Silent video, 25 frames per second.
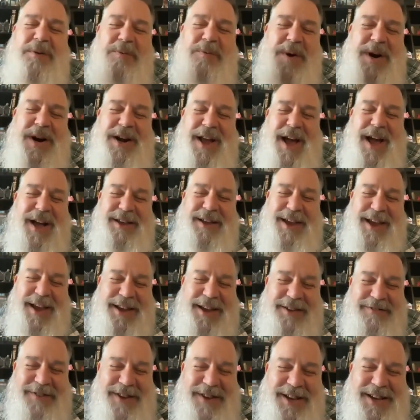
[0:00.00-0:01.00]
who Weird Al
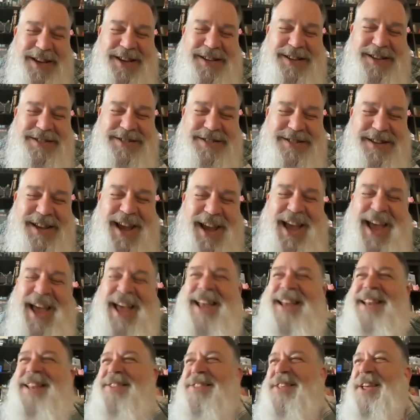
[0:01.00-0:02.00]
Yankovic is,
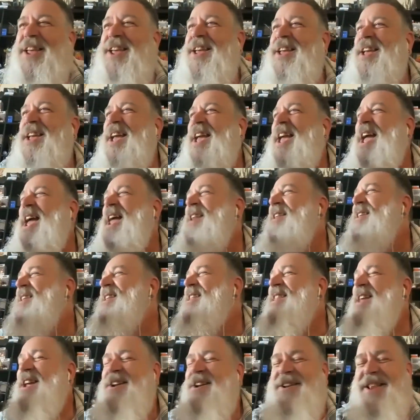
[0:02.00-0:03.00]
and
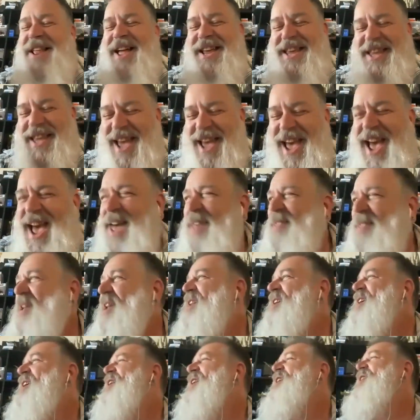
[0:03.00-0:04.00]
and they're like, yeah. And then
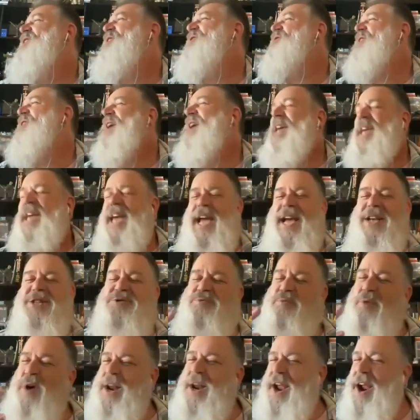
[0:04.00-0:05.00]
you can
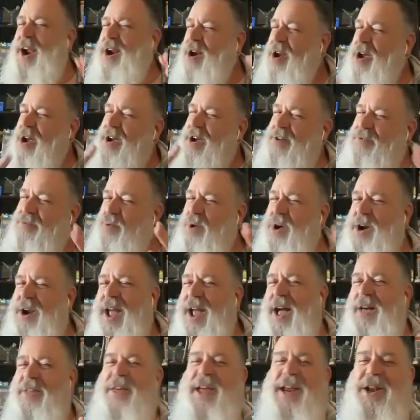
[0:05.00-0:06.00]
gauge what era of Weird
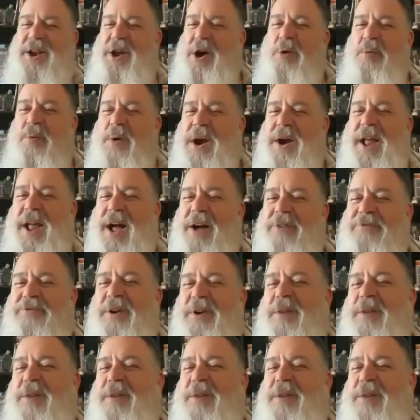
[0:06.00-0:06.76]
Al they know Weird Al